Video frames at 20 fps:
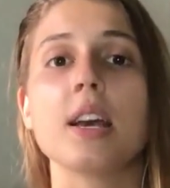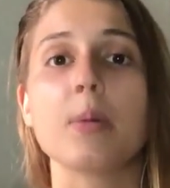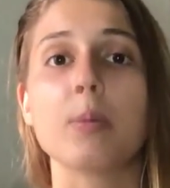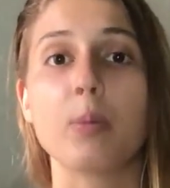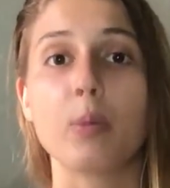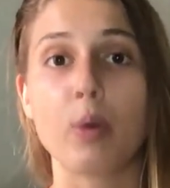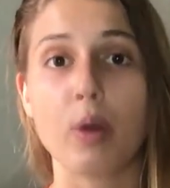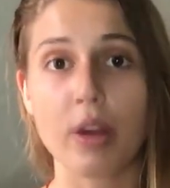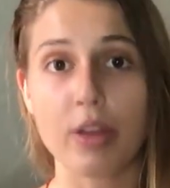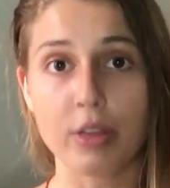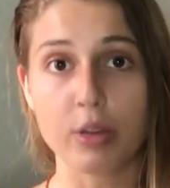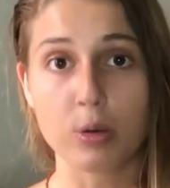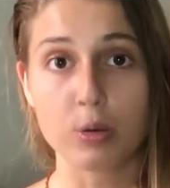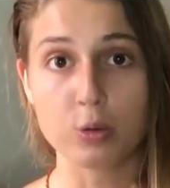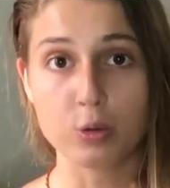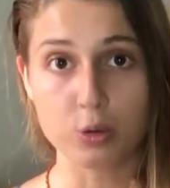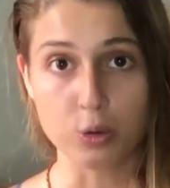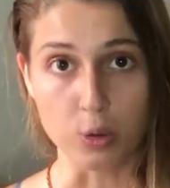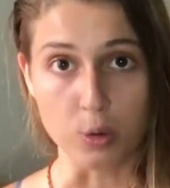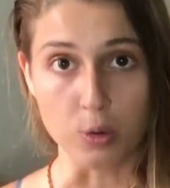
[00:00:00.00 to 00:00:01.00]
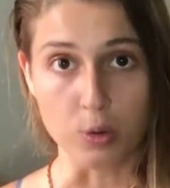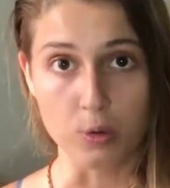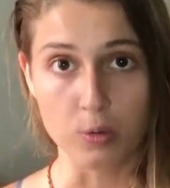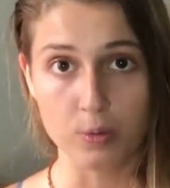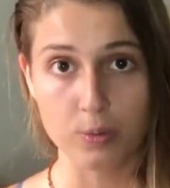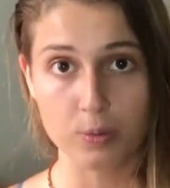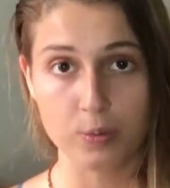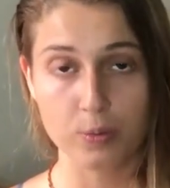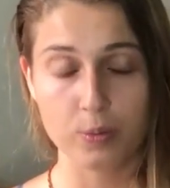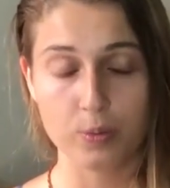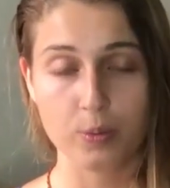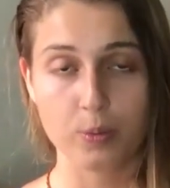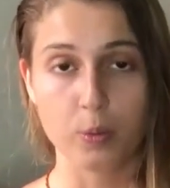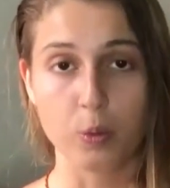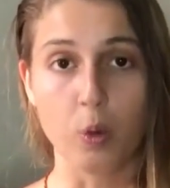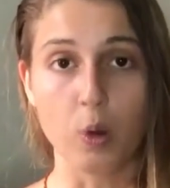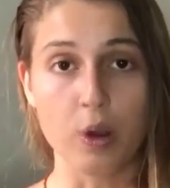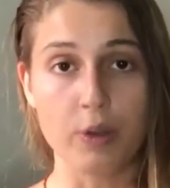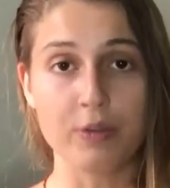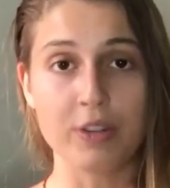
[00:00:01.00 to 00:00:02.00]
breath control
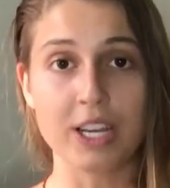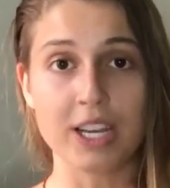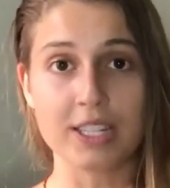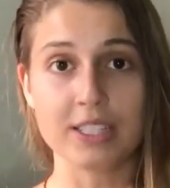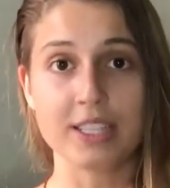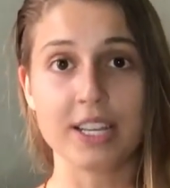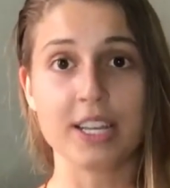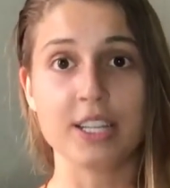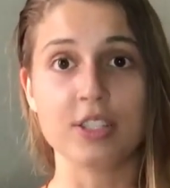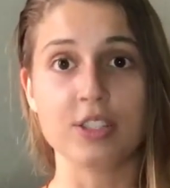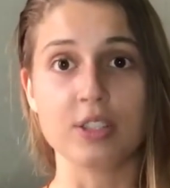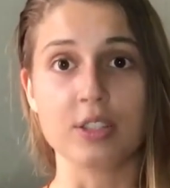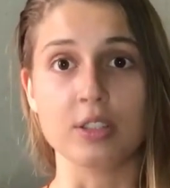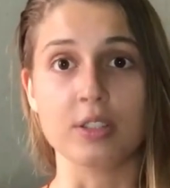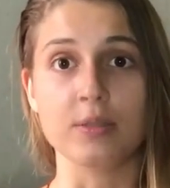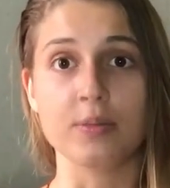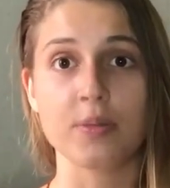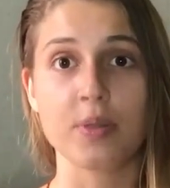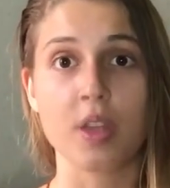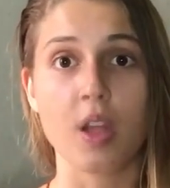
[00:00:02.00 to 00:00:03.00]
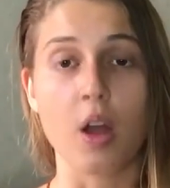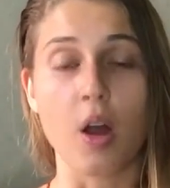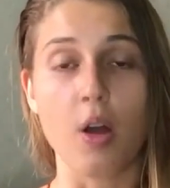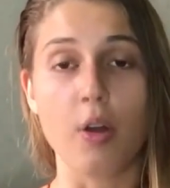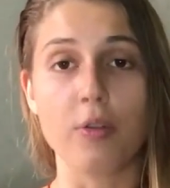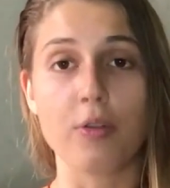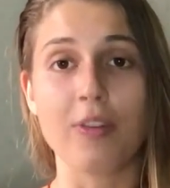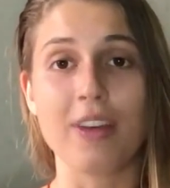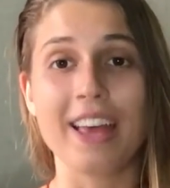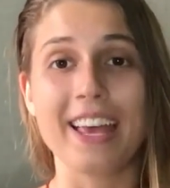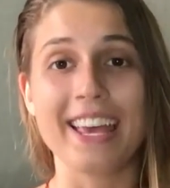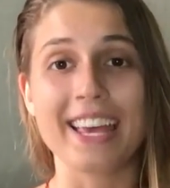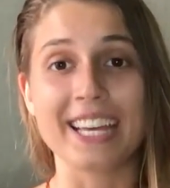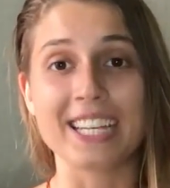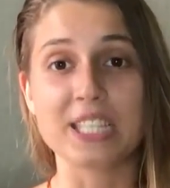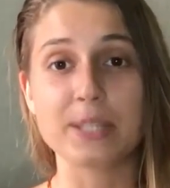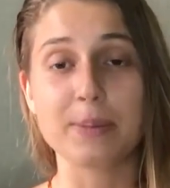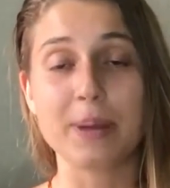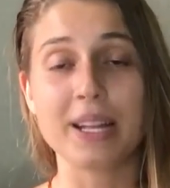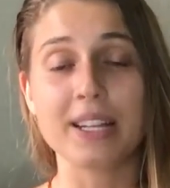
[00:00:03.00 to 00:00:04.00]
with the intention of
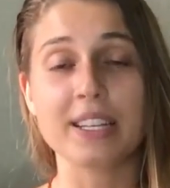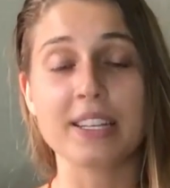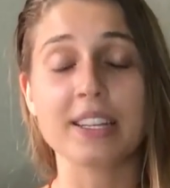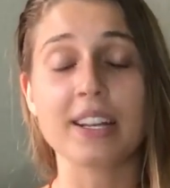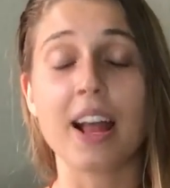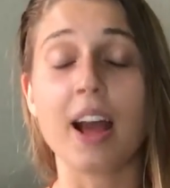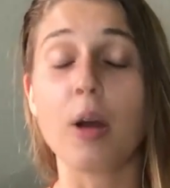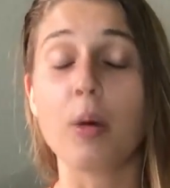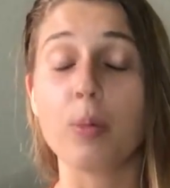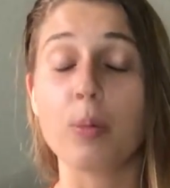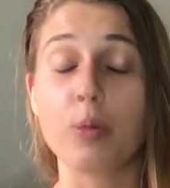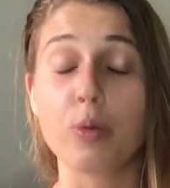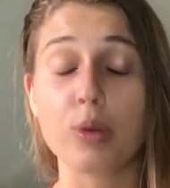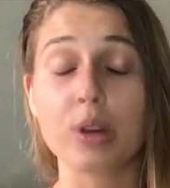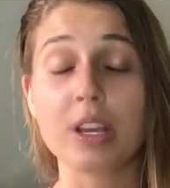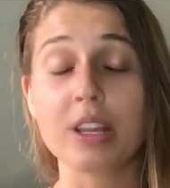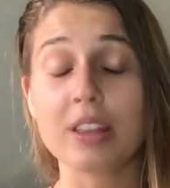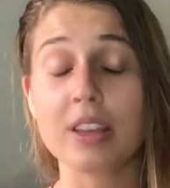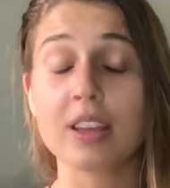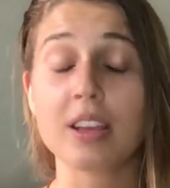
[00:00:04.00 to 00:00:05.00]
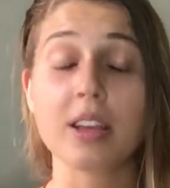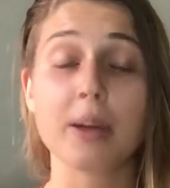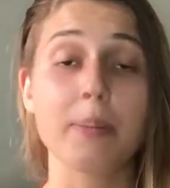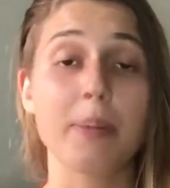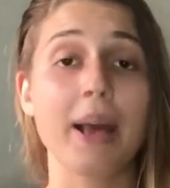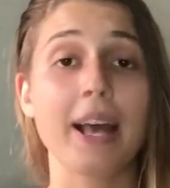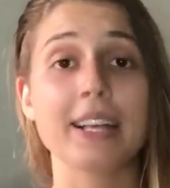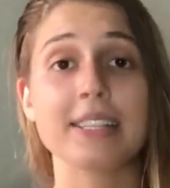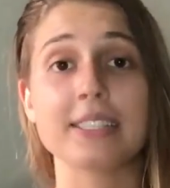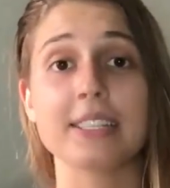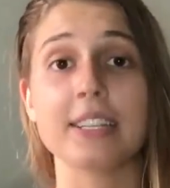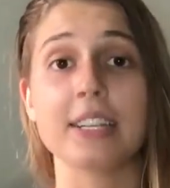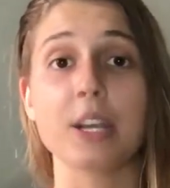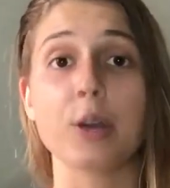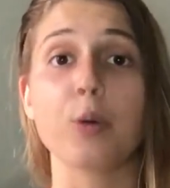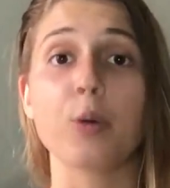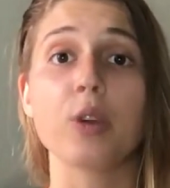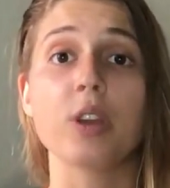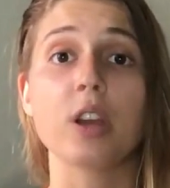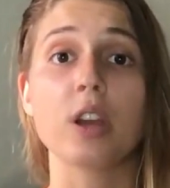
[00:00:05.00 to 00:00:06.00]
expanding our breathing
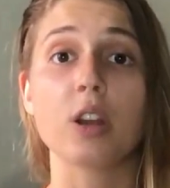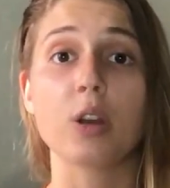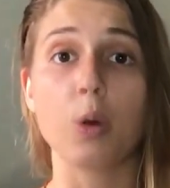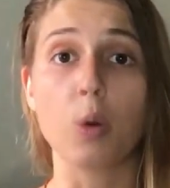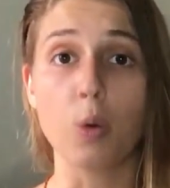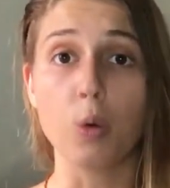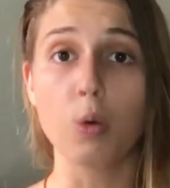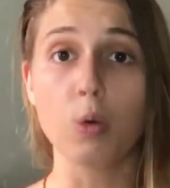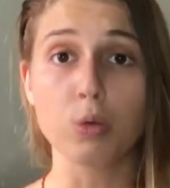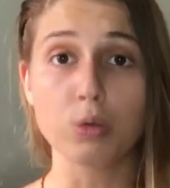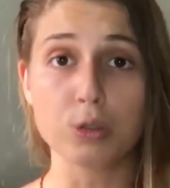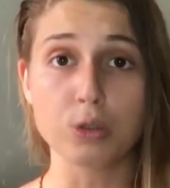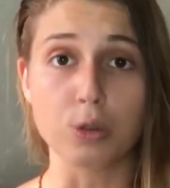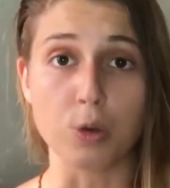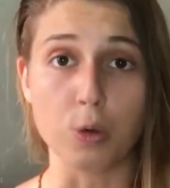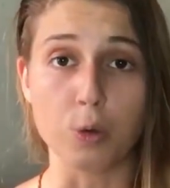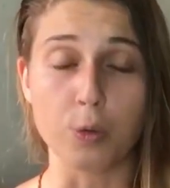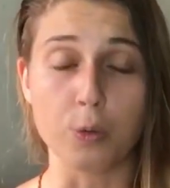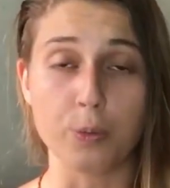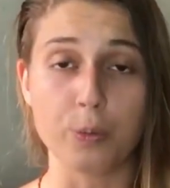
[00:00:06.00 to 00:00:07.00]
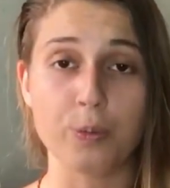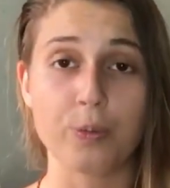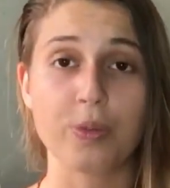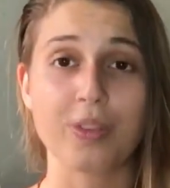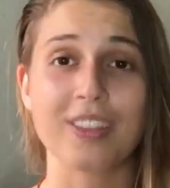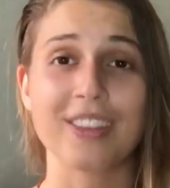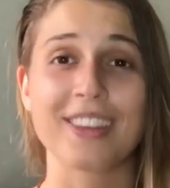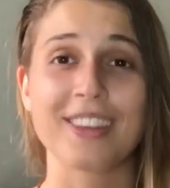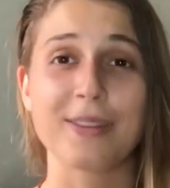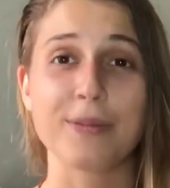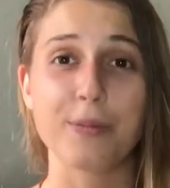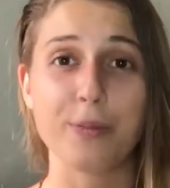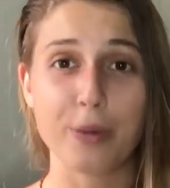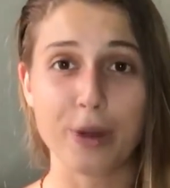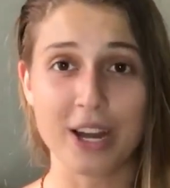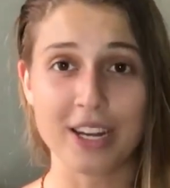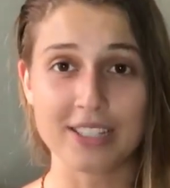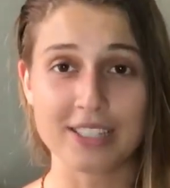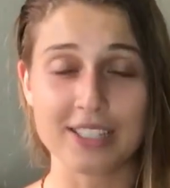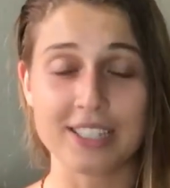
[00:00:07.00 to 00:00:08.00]
capacity, we are also
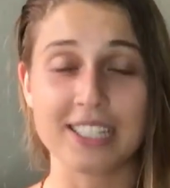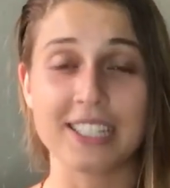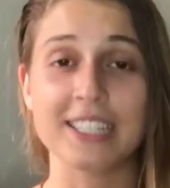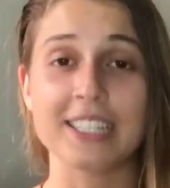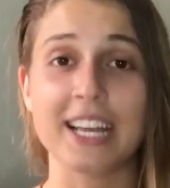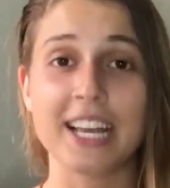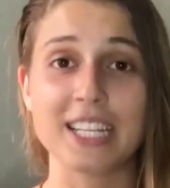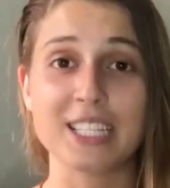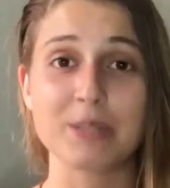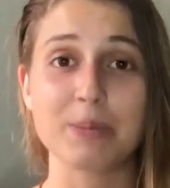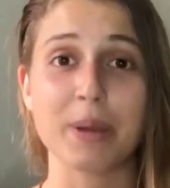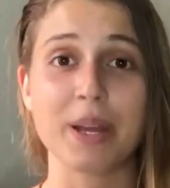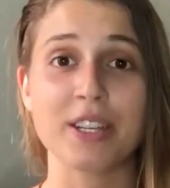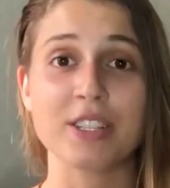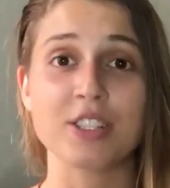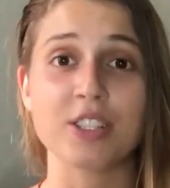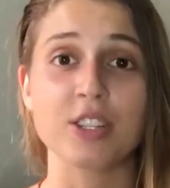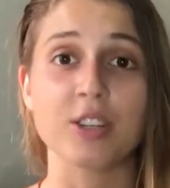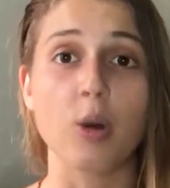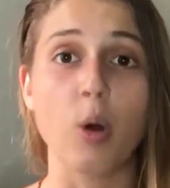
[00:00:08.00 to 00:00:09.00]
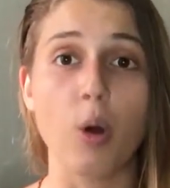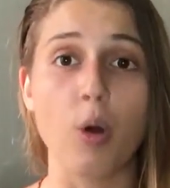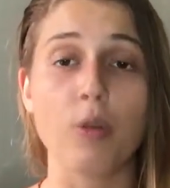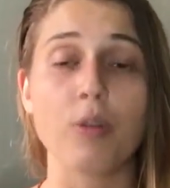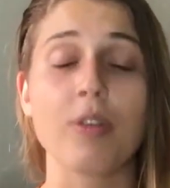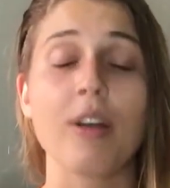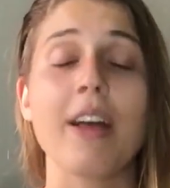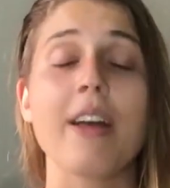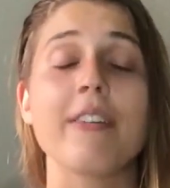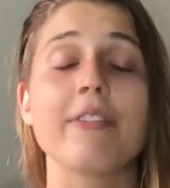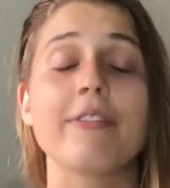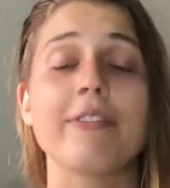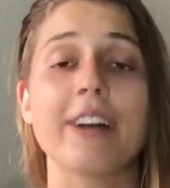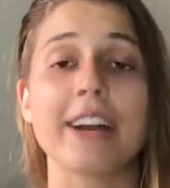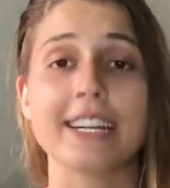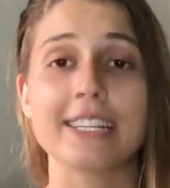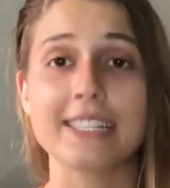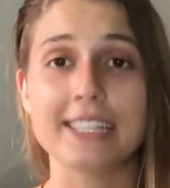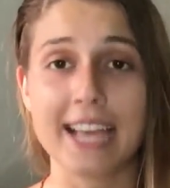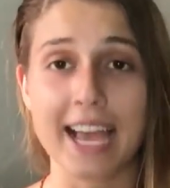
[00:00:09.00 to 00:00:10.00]
practicing the expansion of
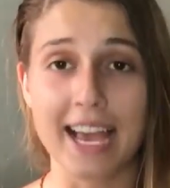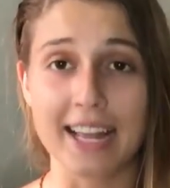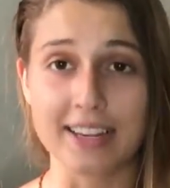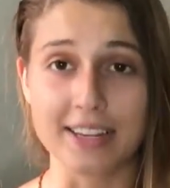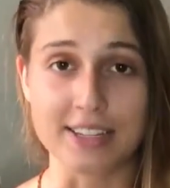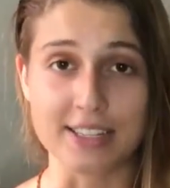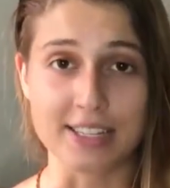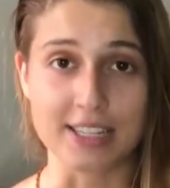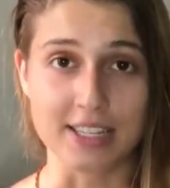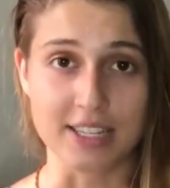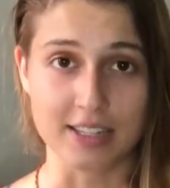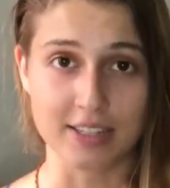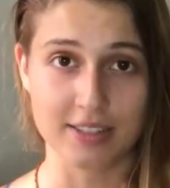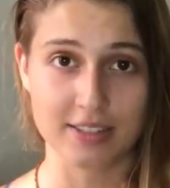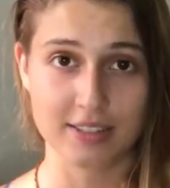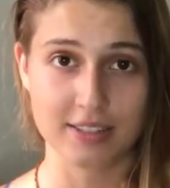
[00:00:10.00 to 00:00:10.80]
vitality.